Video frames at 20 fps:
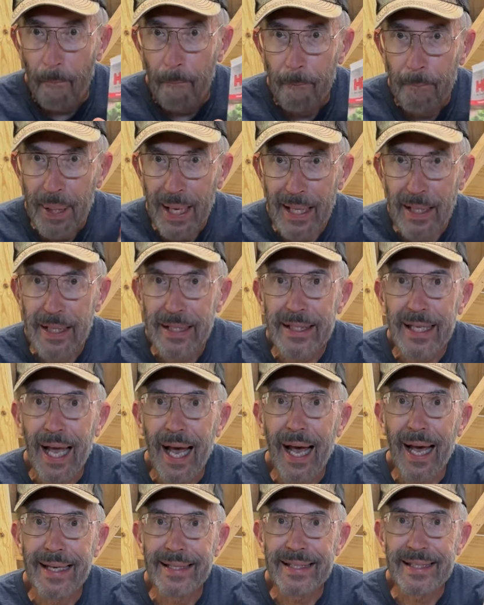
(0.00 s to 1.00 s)

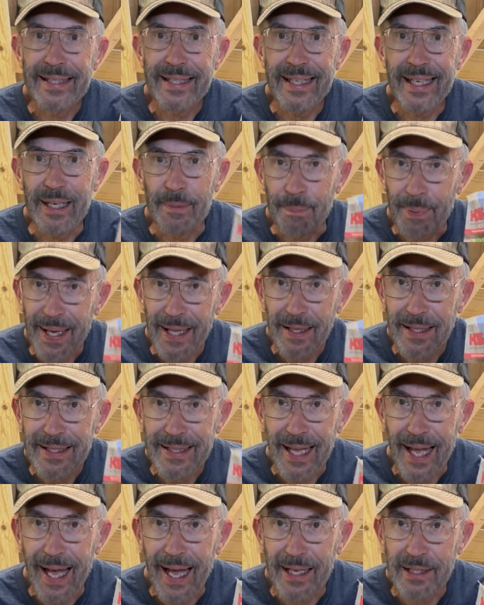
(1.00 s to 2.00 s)
pelletized seed.
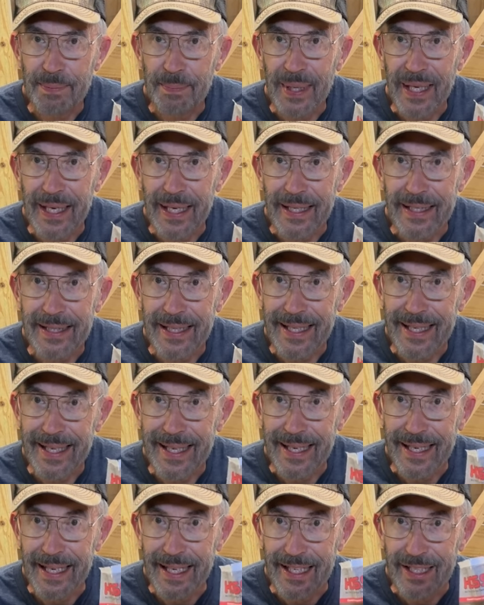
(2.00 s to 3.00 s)
Pelletized means it
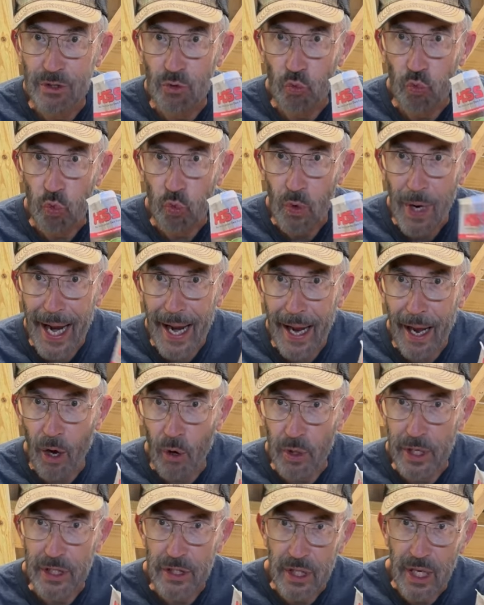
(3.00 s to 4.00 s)
is
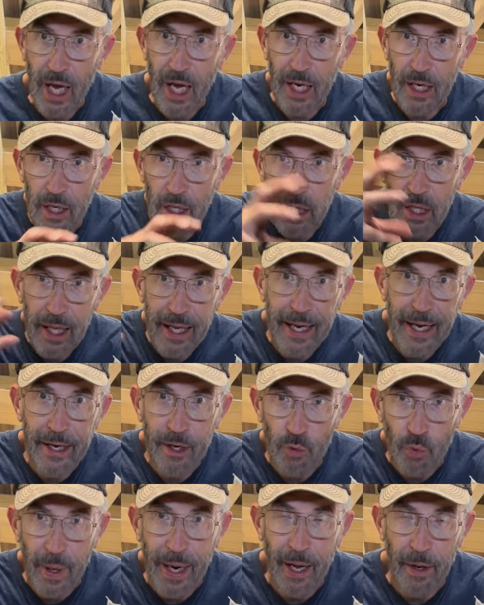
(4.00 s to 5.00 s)
round. It's got clay
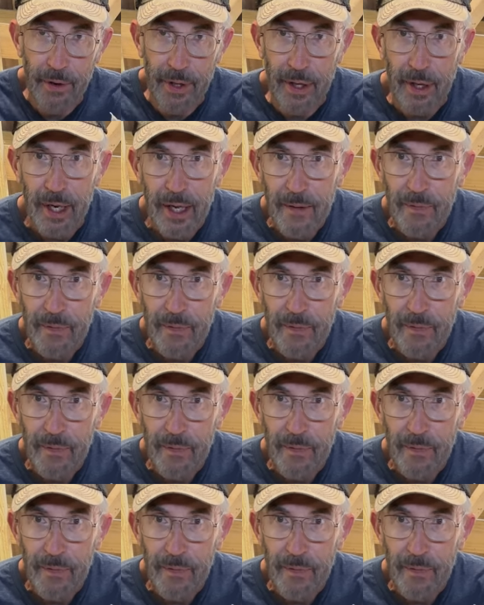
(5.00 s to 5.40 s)
around it.